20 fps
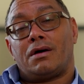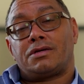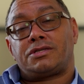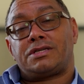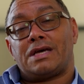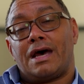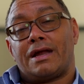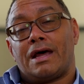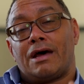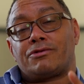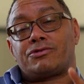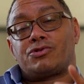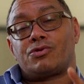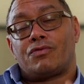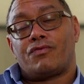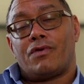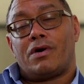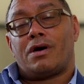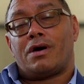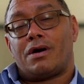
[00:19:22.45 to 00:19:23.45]
Shout out
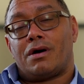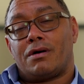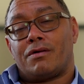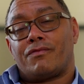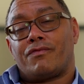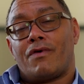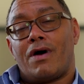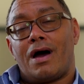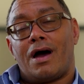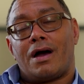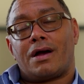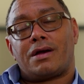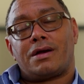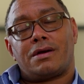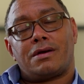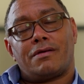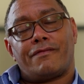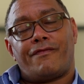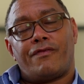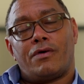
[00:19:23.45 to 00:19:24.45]
to Rock
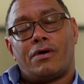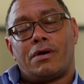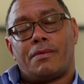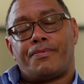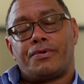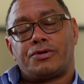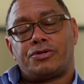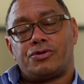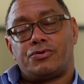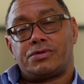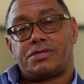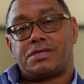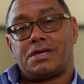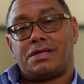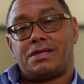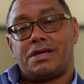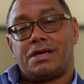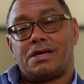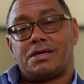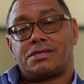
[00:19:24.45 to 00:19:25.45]
for
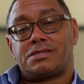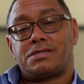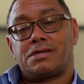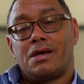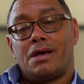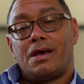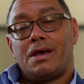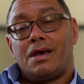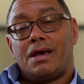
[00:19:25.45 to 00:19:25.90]
producing this.